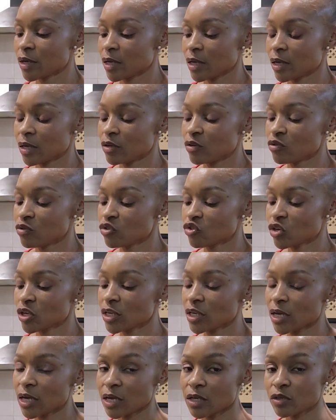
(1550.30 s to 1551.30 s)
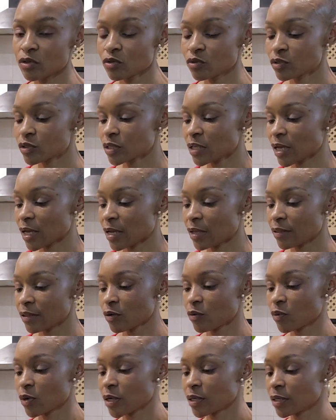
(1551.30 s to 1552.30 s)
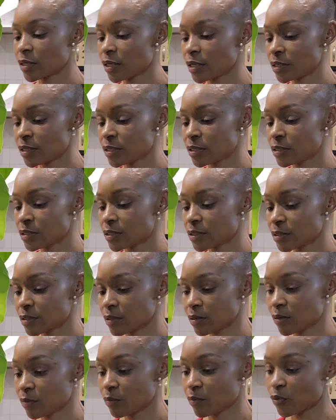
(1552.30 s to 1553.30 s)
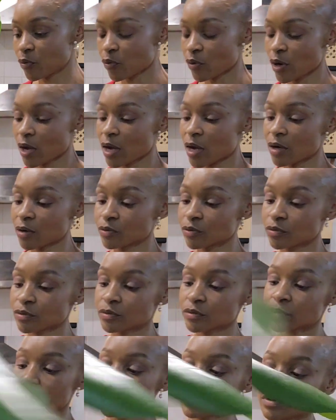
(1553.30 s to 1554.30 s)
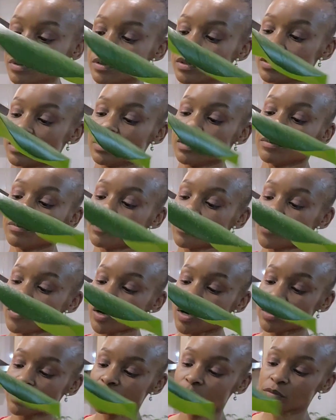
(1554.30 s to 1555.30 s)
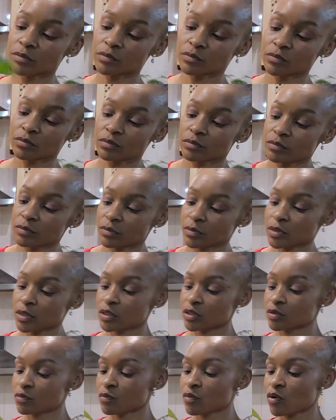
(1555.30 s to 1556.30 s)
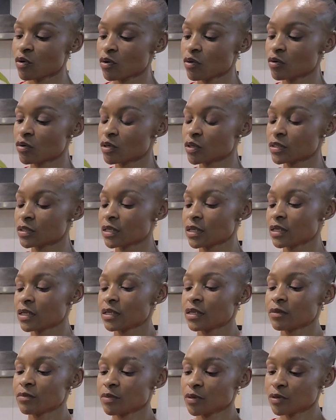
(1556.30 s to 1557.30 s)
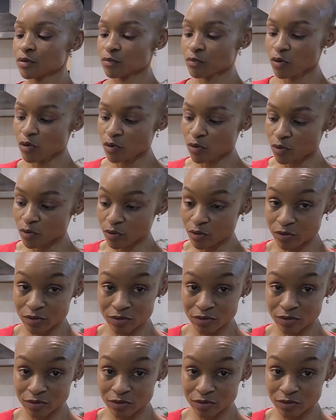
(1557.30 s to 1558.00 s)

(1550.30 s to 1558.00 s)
and usually I use the other one that is brown. Brown is more, it's a little bit more,